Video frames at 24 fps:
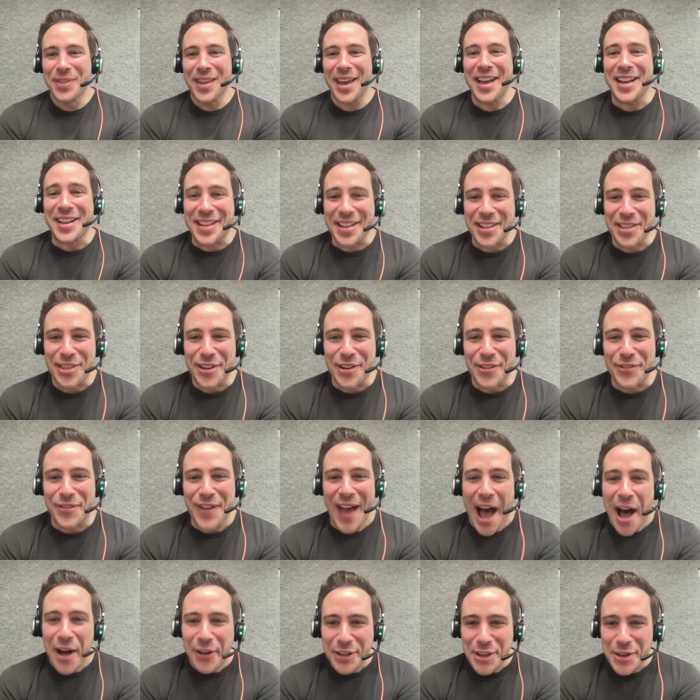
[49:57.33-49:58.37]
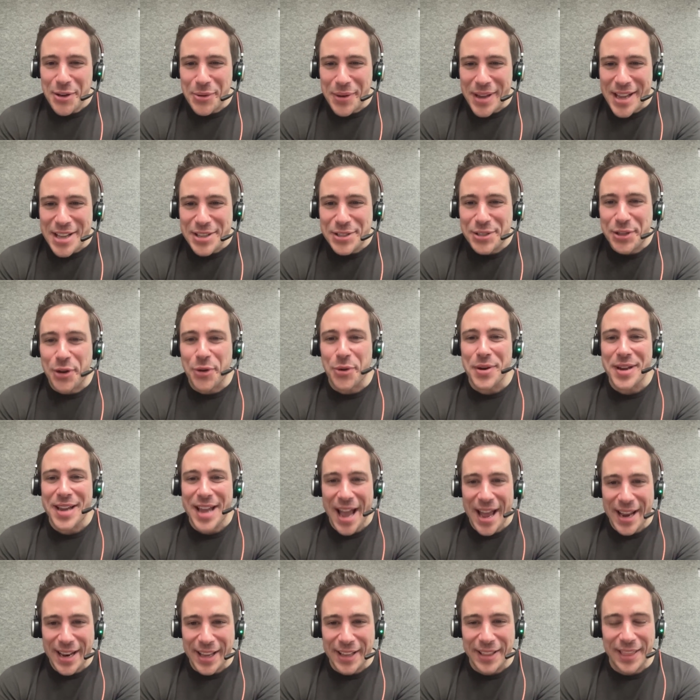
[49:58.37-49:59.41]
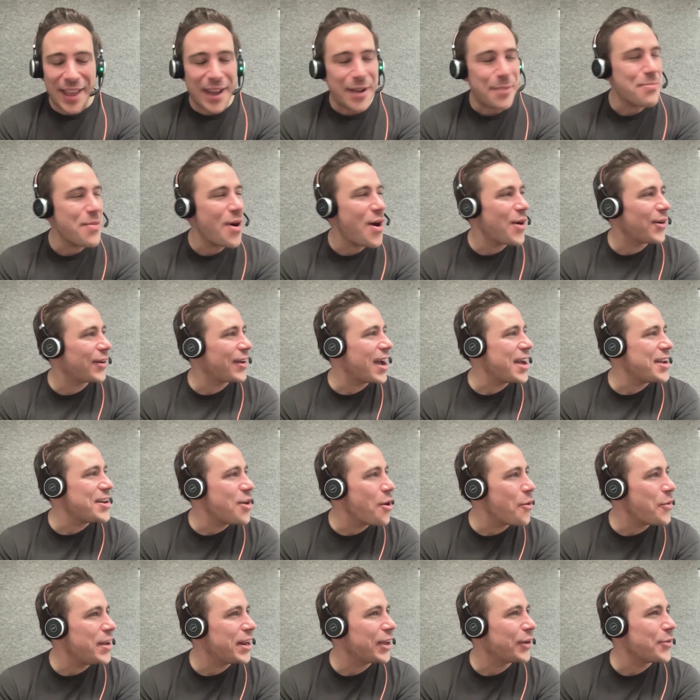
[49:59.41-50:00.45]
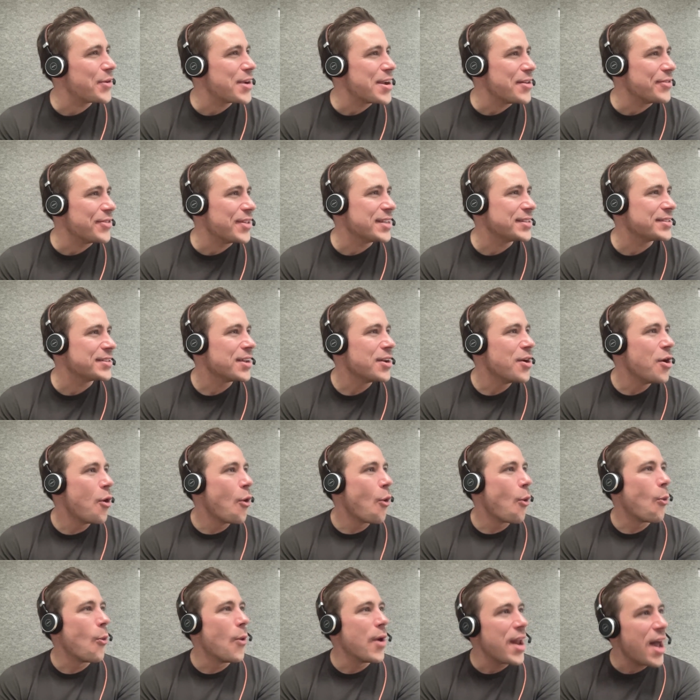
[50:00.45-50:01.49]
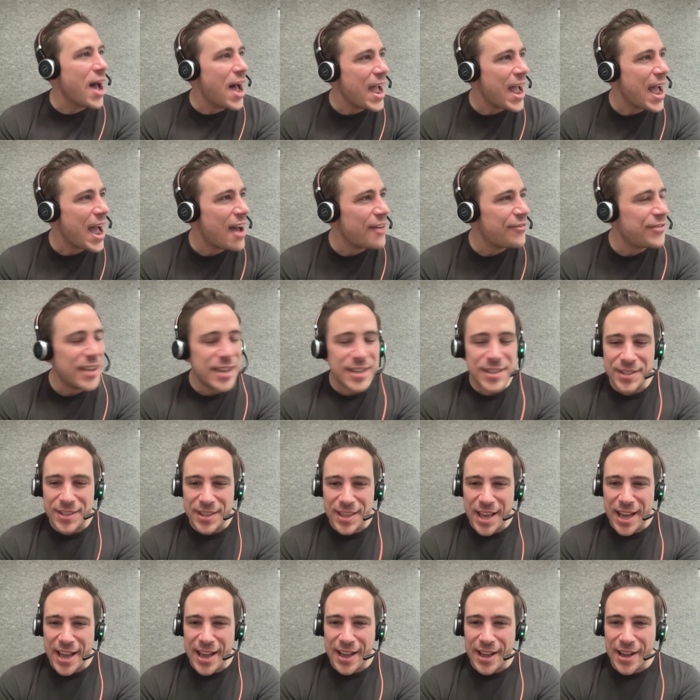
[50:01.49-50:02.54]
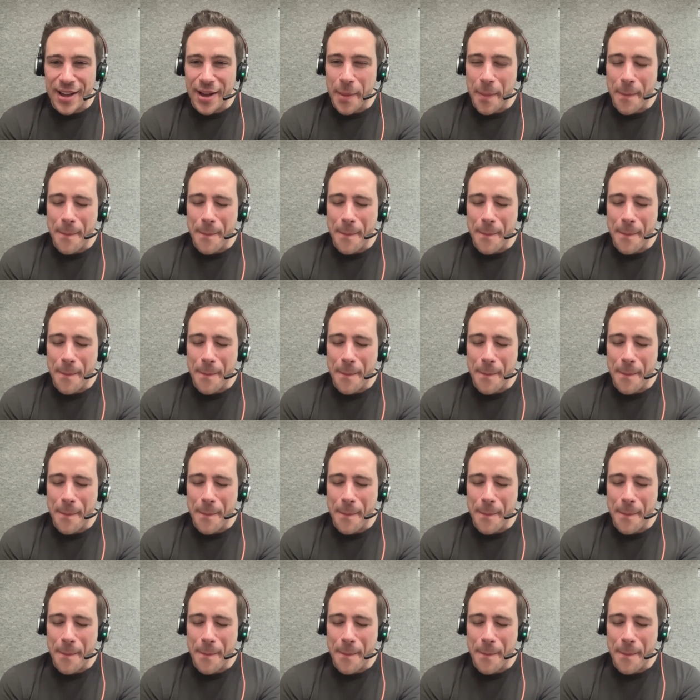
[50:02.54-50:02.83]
Like the value is created. Like, Mark, I know we'd agree on this. When I have this thing